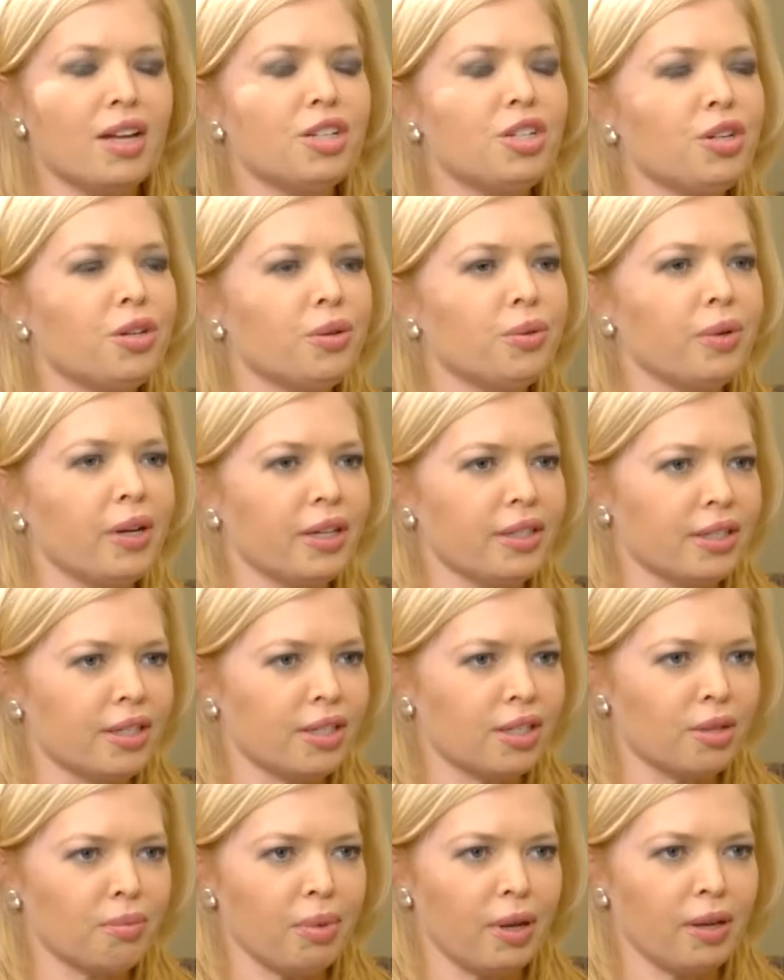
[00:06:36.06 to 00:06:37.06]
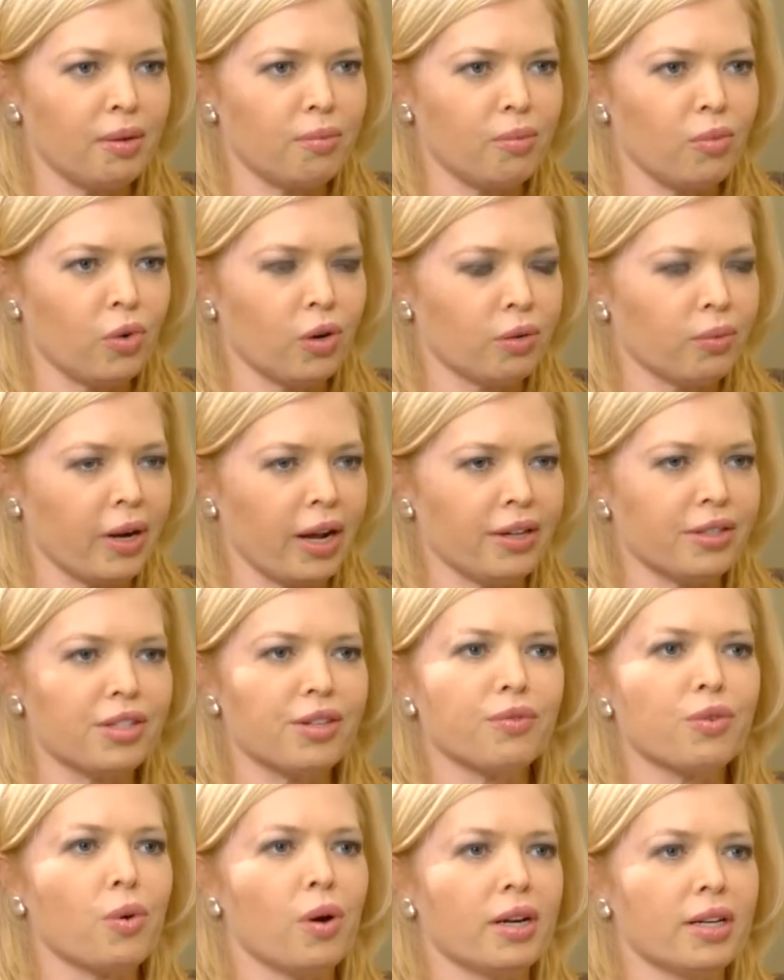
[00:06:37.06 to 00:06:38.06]
Do you anticipate more rounds
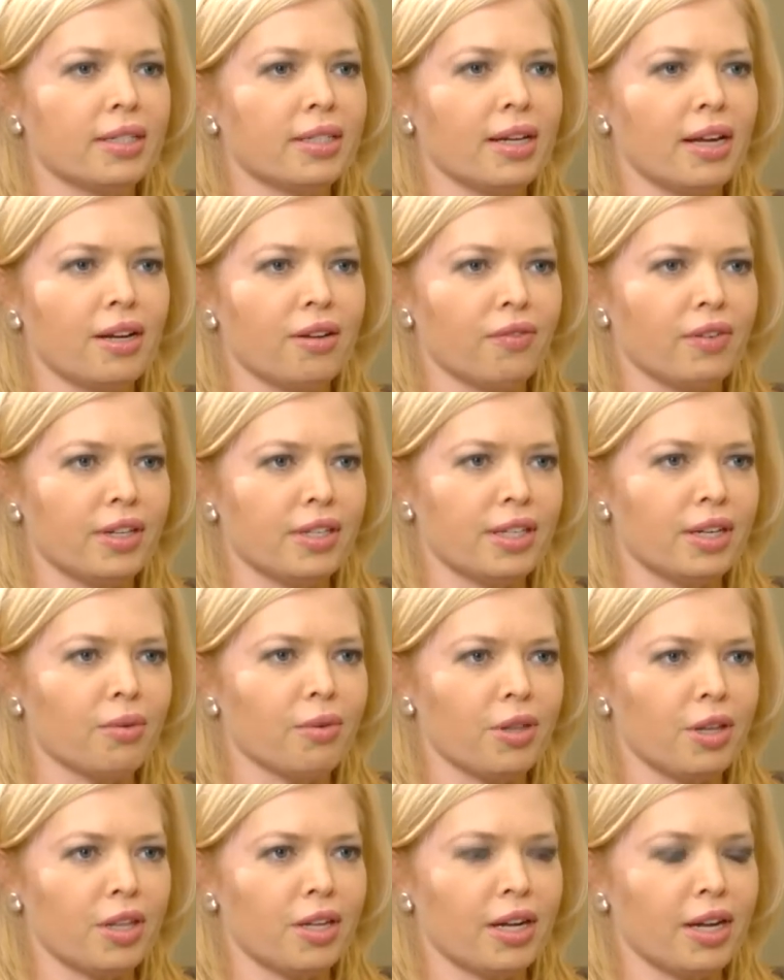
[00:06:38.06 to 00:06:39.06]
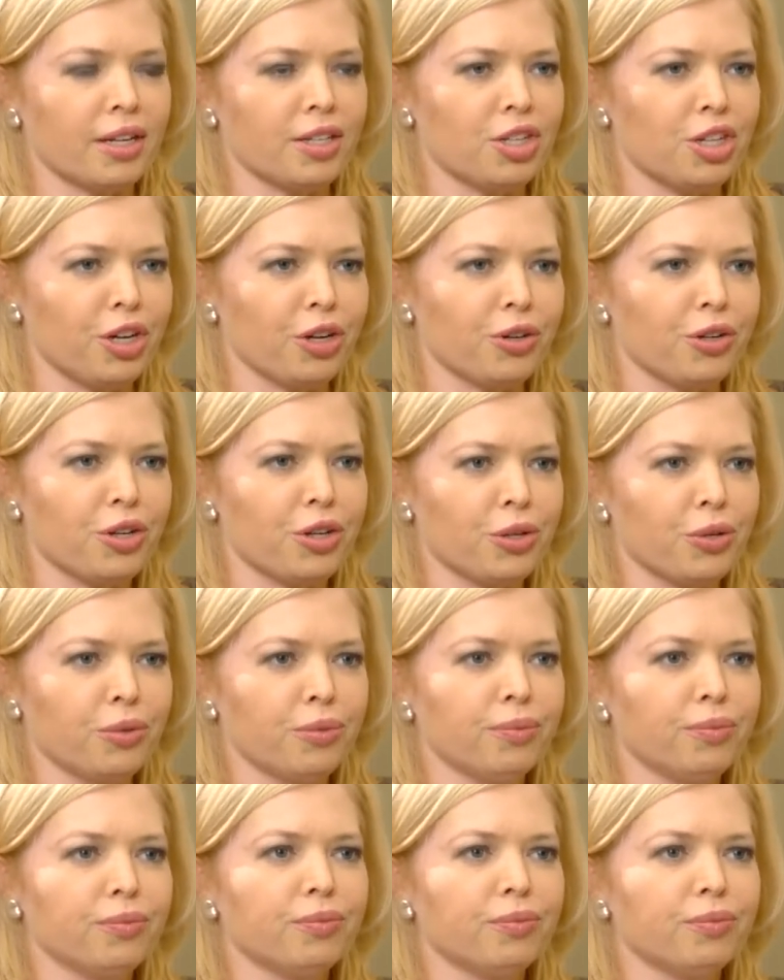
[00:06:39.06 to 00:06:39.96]
of quantitative easing within the next year or two?